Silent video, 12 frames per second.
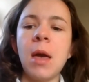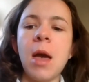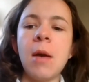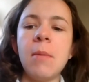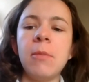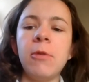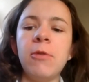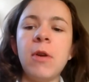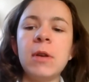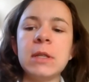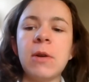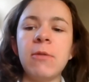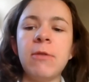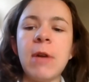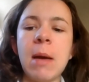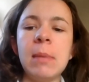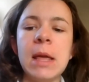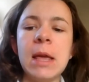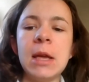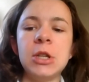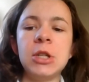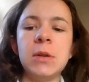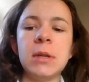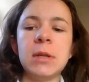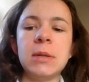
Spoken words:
focusing on family issues